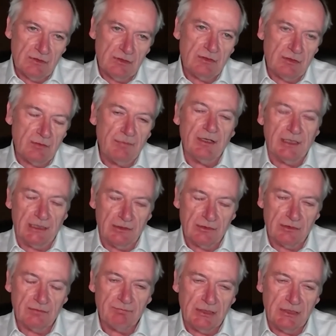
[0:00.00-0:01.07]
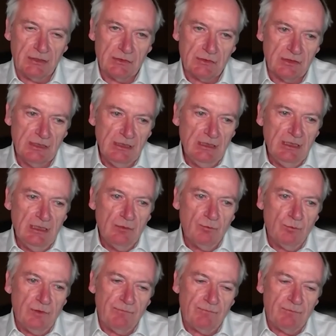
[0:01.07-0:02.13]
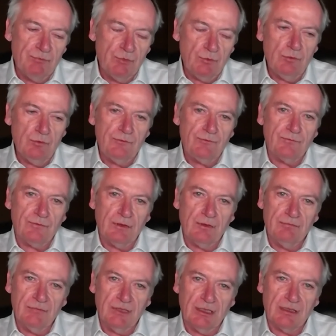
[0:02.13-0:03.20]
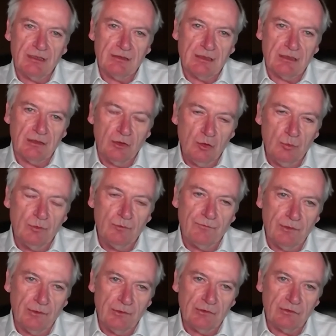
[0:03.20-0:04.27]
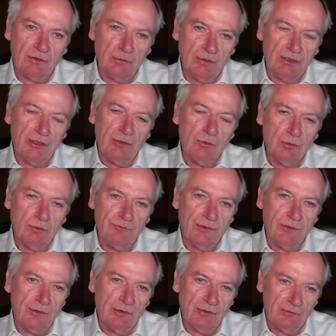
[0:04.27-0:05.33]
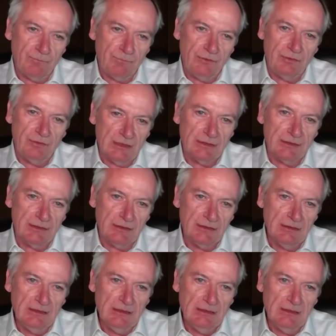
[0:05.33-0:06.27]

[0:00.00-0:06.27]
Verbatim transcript: to mind, because we've moved from a global focus to a local focus physically.